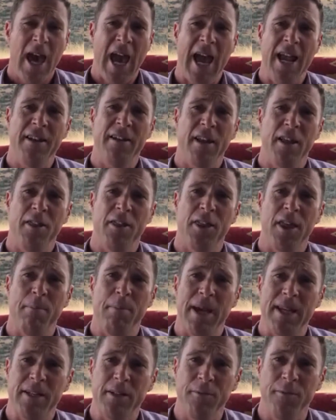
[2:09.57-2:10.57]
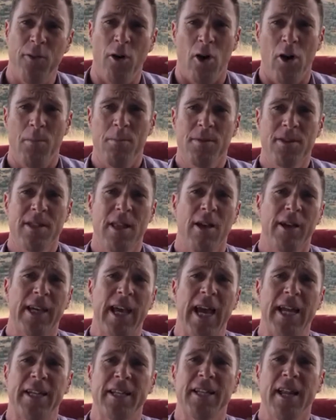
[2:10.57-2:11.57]
And the better farms
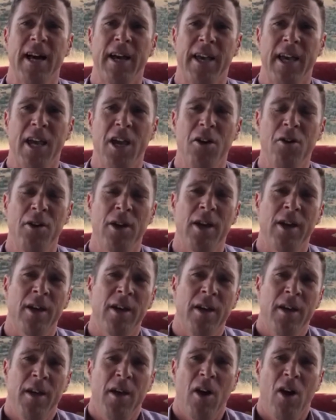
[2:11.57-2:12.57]
located in our area,